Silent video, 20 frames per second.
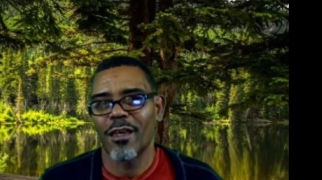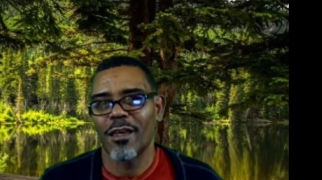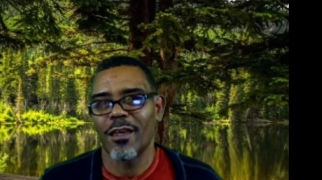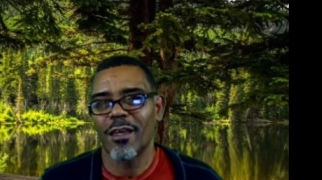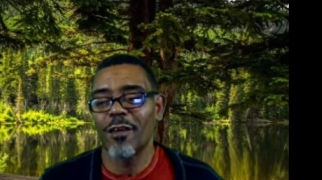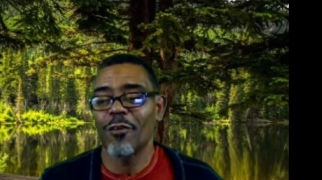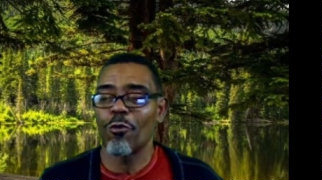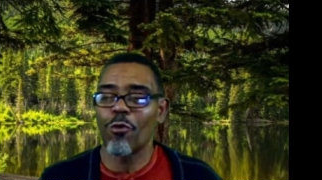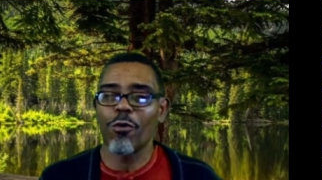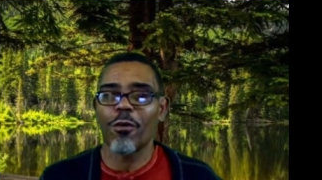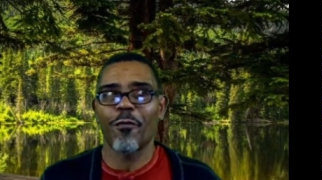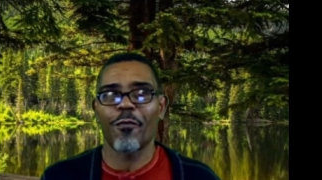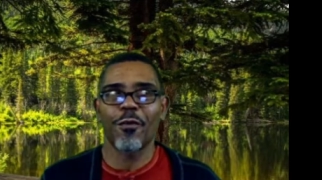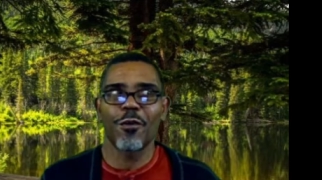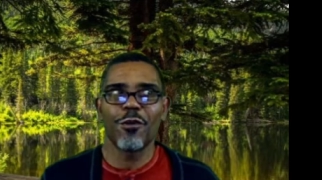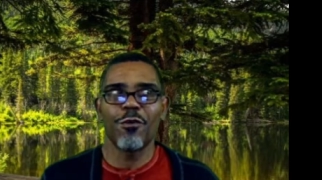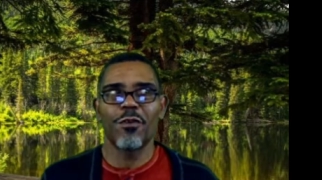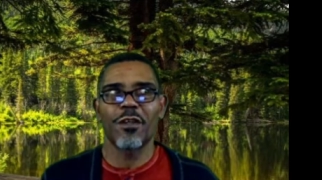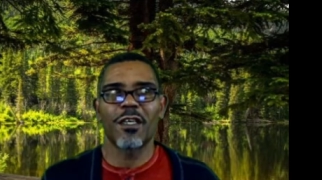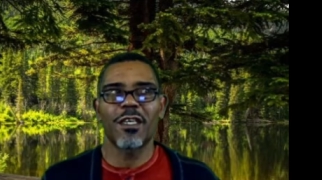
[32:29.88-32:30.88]
in order for
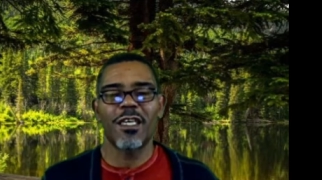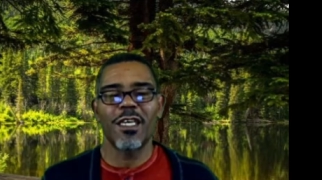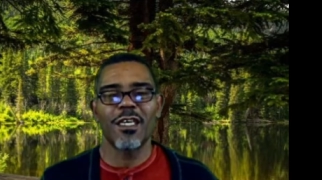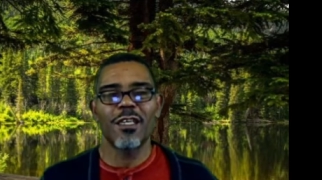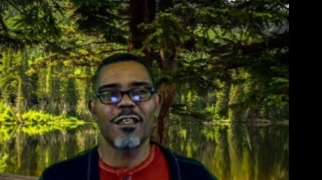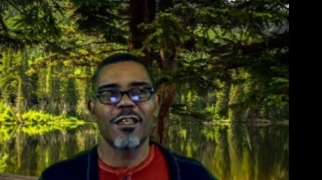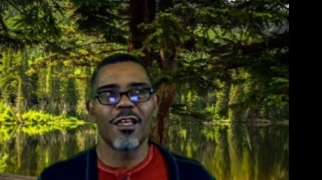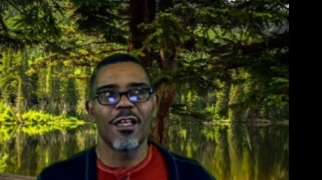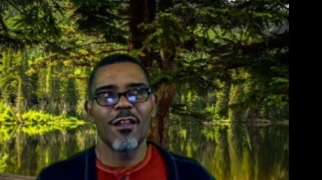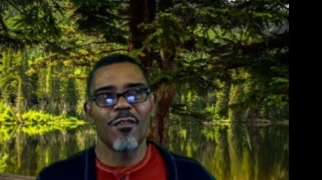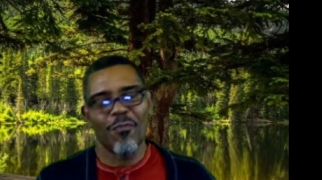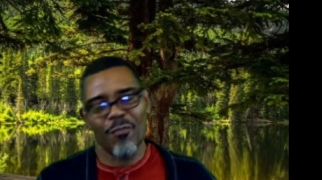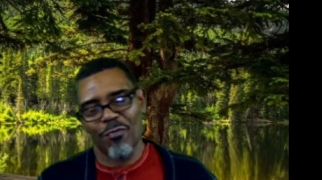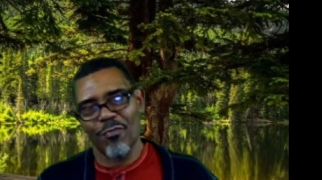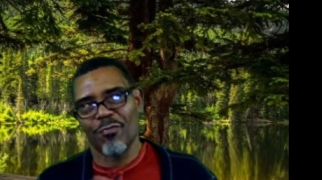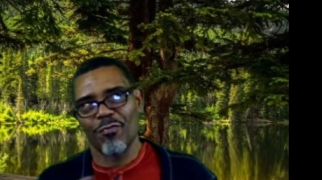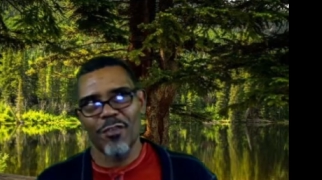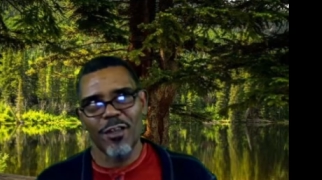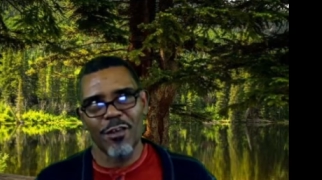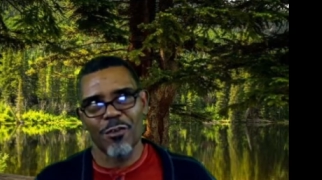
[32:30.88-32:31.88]
you to get
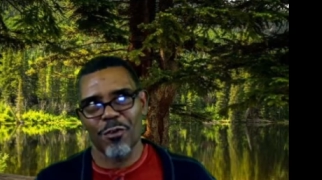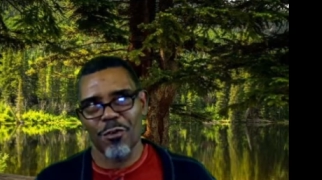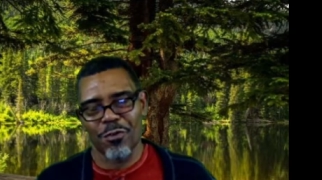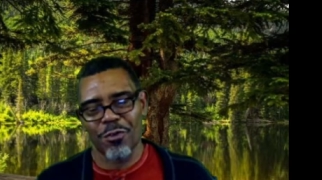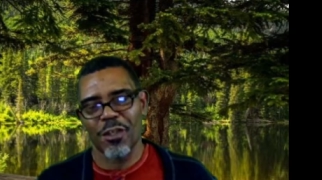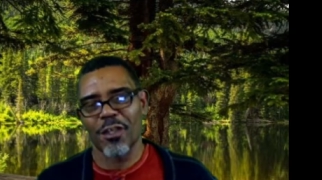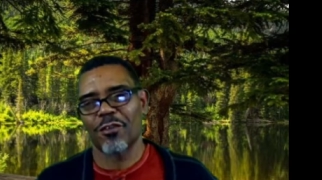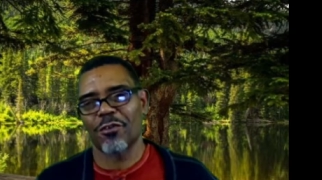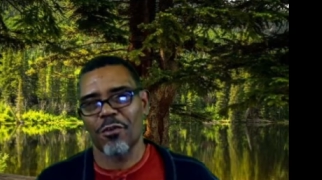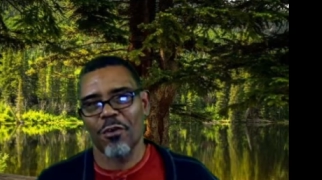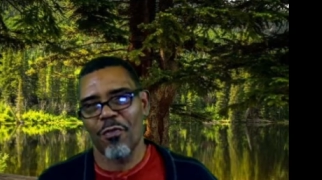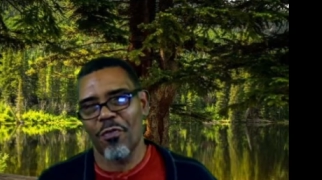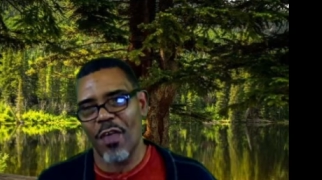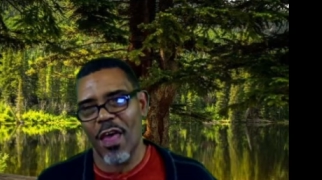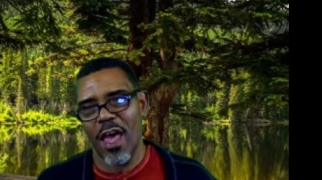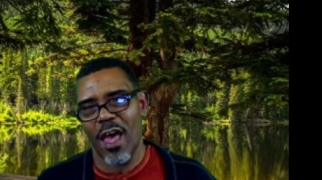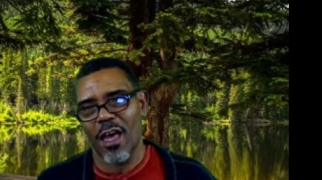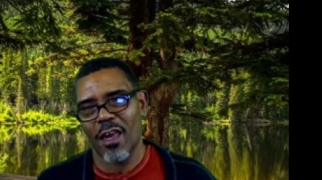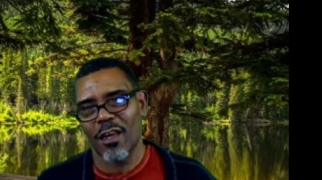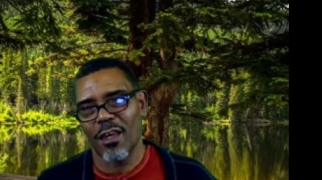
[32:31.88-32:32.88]
either this or
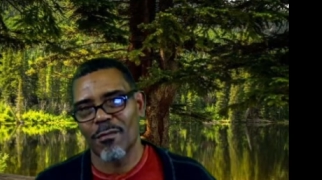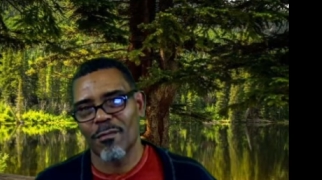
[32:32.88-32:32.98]
that.